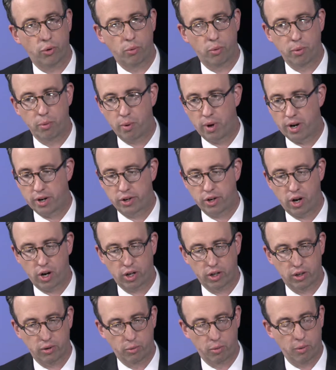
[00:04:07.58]
we want to
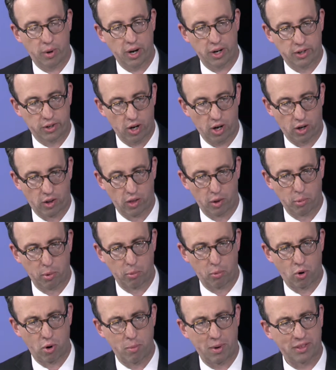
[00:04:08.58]
talk a little
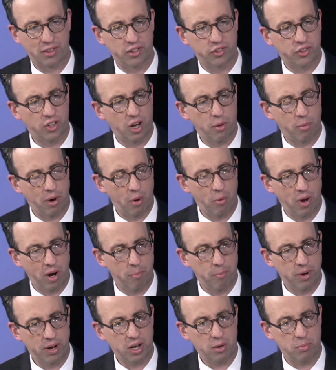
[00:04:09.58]
bit more about the study, but I want to
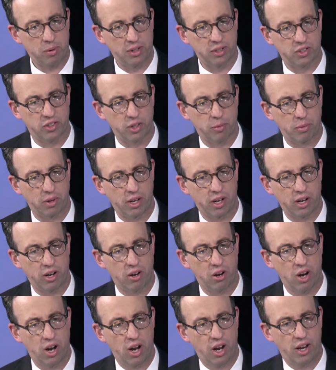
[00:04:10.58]
pick up on something here.